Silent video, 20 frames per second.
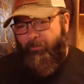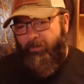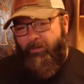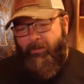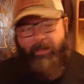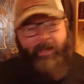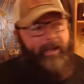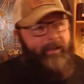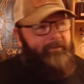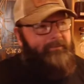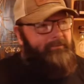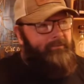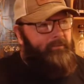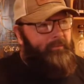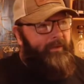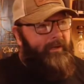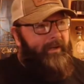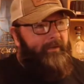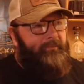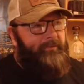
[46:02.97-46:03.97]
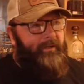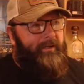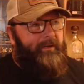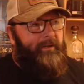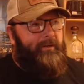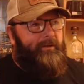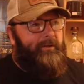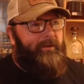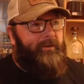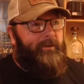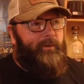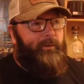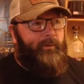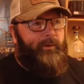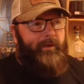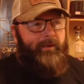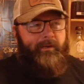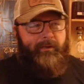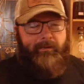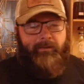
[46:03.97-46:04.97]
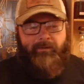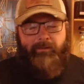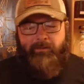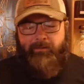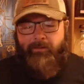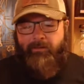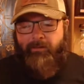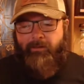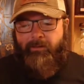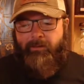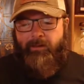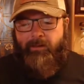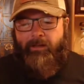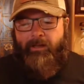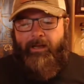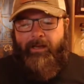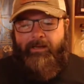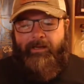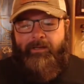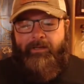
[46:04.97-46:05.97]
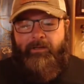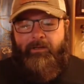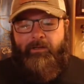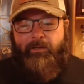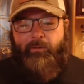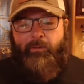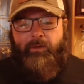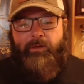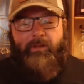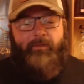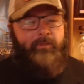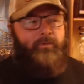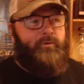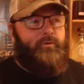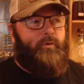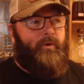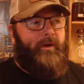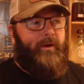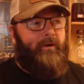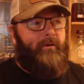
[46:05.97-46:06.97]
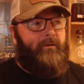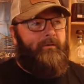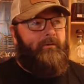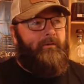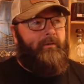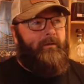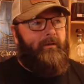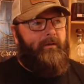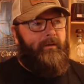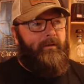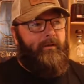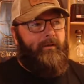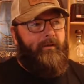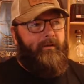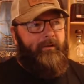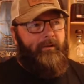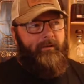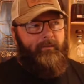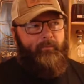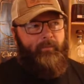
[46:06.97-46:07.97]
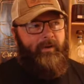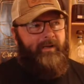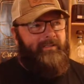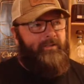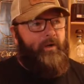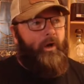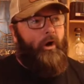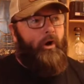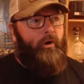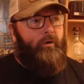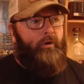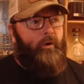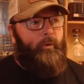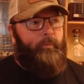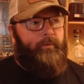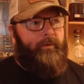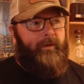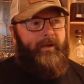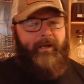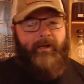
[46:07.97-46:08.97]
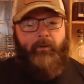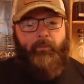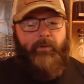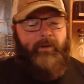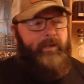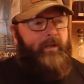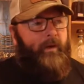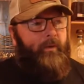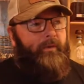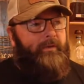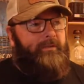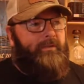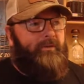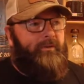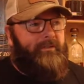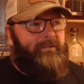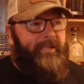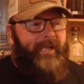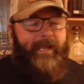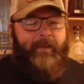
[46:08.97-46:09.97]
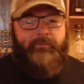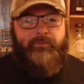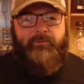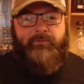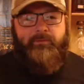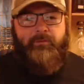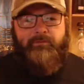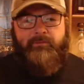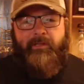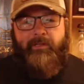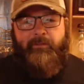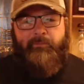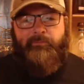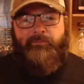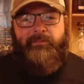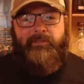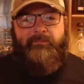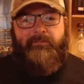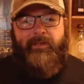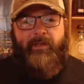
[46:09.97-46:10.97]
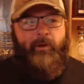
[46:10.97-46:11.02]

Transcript: But yeah, we definitely need to do I need to do another trail when it's all open. I don't want to go until it's absolutely completely